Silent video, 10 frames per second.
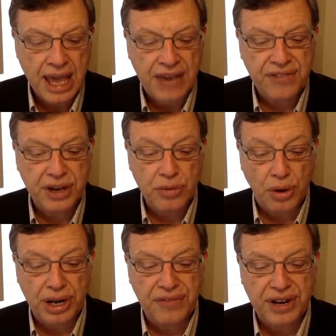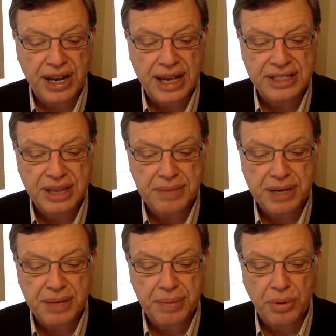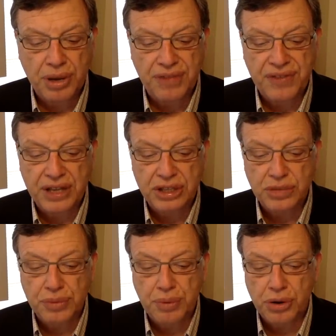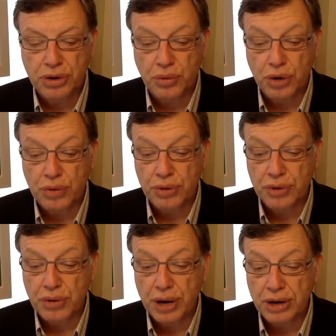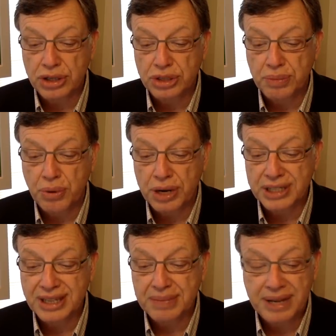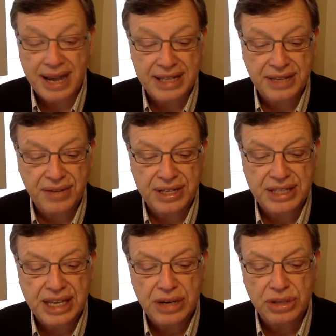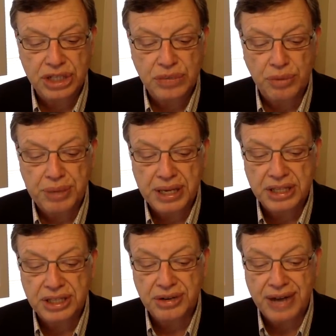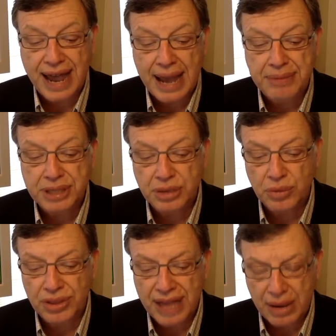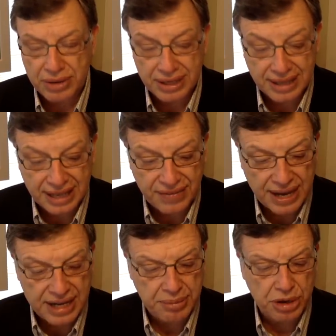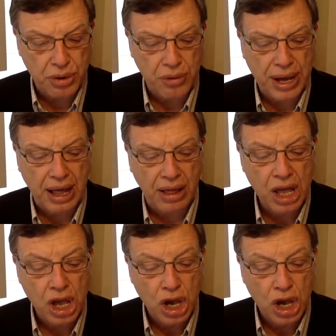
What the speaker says: If an exempted employee fails to report to work when required to support exempted activities, he or she will be considered absent without leave, AWOL.